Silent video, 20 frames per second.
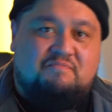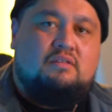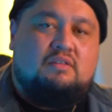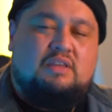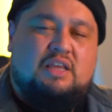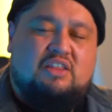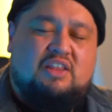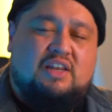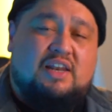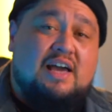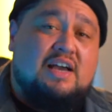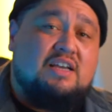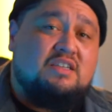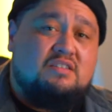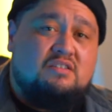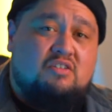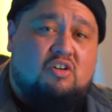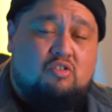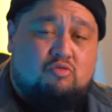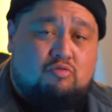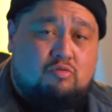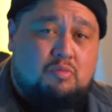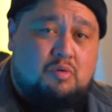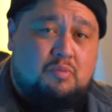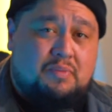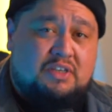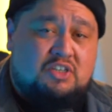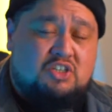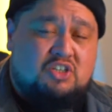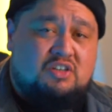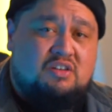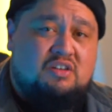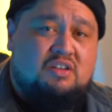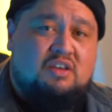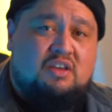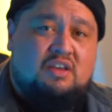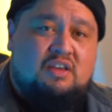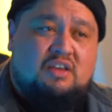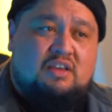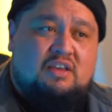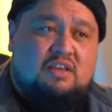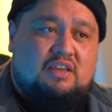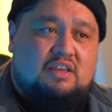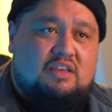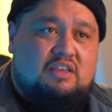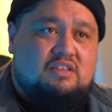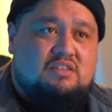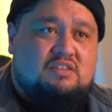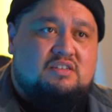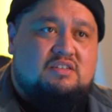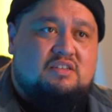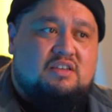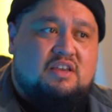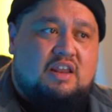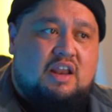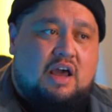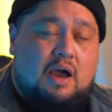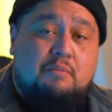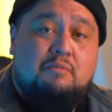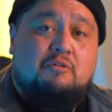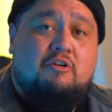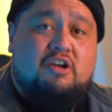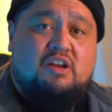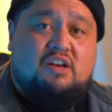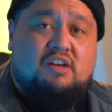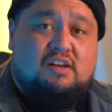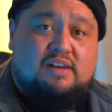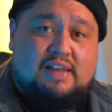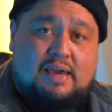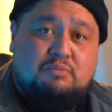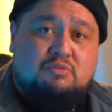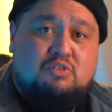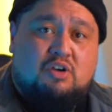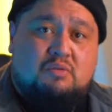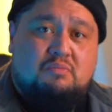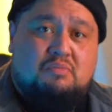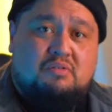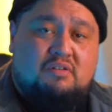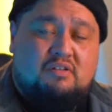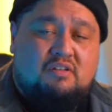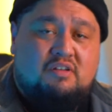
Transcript: Now, the last honorable mention is an upgraded laptop.